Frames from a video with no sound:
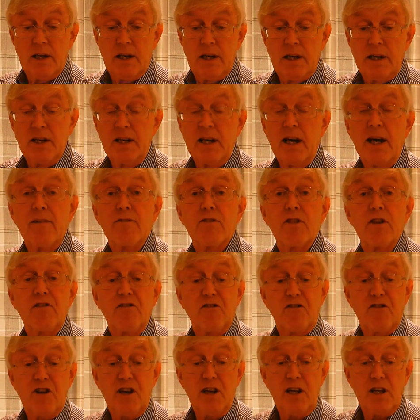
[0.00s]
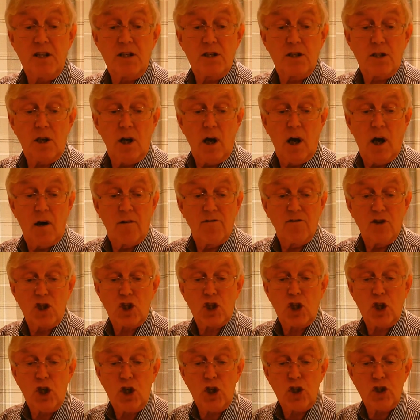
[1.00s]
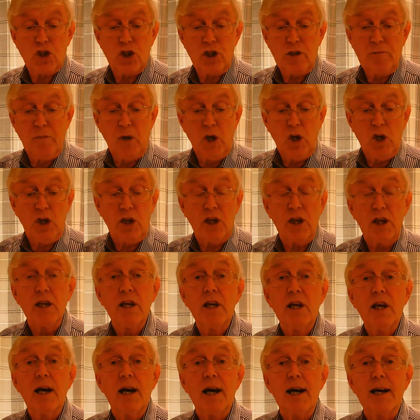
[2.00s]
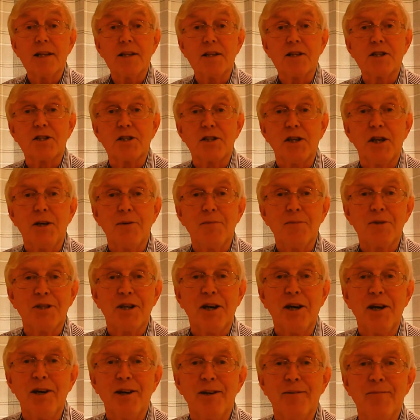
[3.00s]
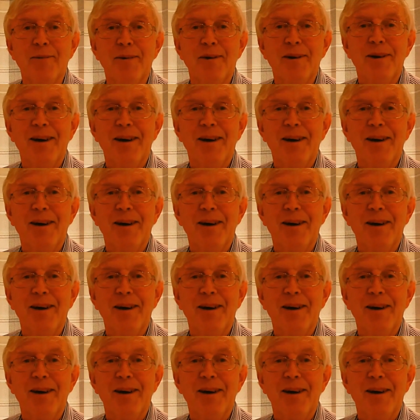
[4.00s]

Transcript: and have the face of a tortured monkey at the same time.